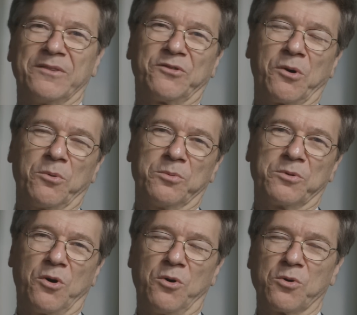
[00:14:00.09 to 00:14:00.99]
So
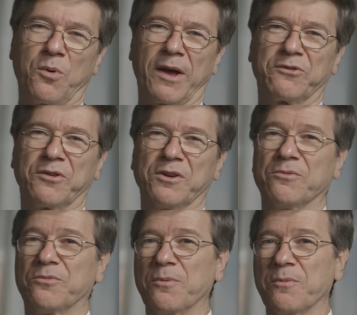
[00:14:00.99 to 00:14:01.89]
the whole question
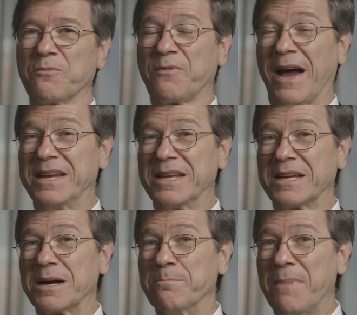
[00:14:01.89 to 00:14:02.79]
of
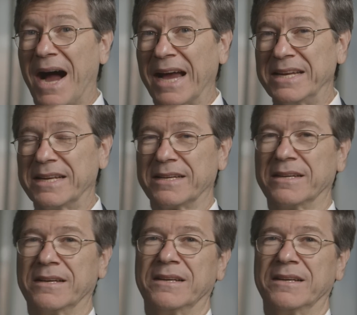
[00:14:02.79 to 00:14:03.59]
finding a binding